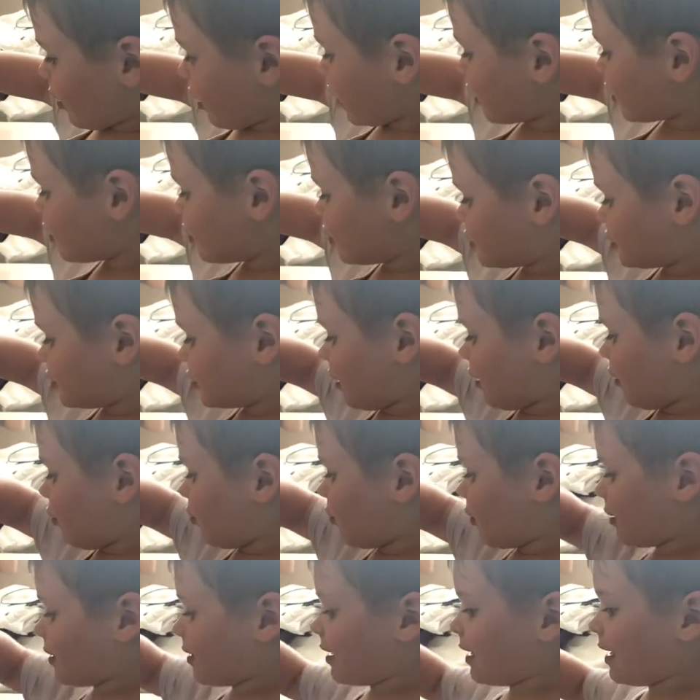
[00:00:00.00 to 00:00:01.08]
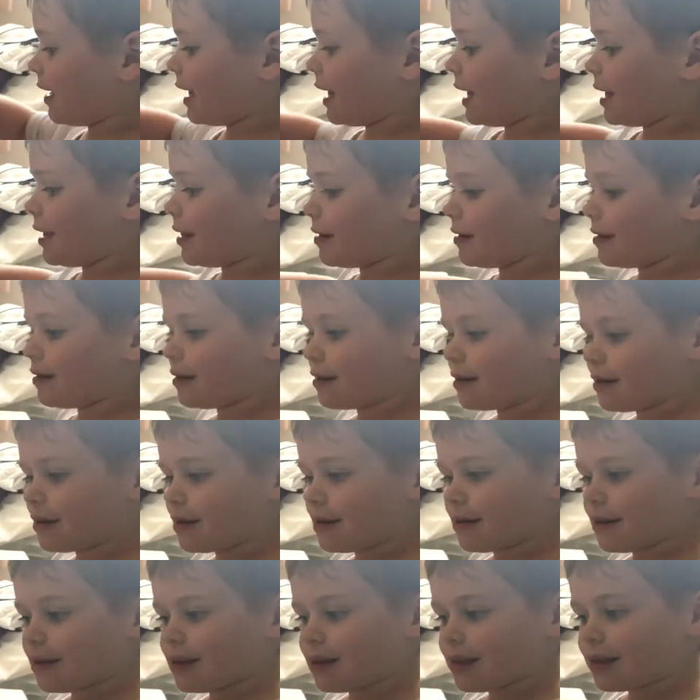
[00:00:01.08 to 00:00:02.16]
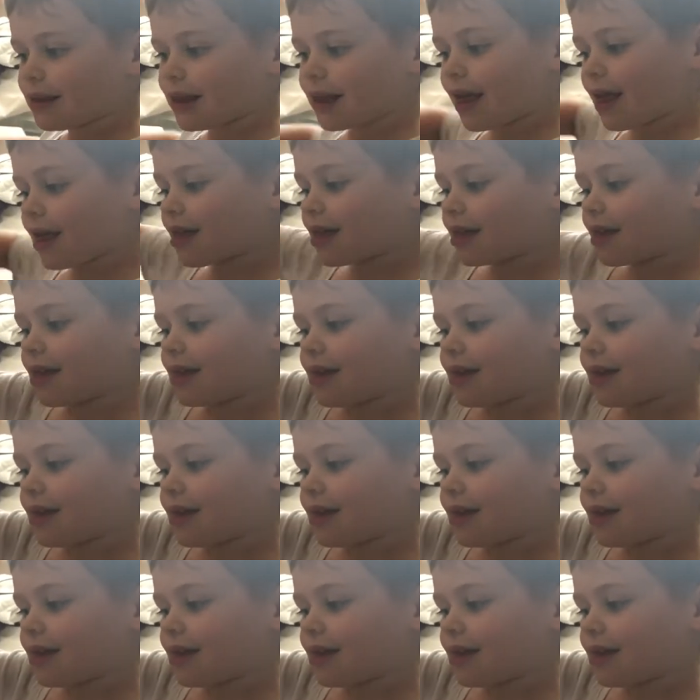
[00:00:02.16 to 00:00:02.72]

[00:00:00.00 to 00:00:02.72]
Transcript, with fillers: I gotta show you what's in. That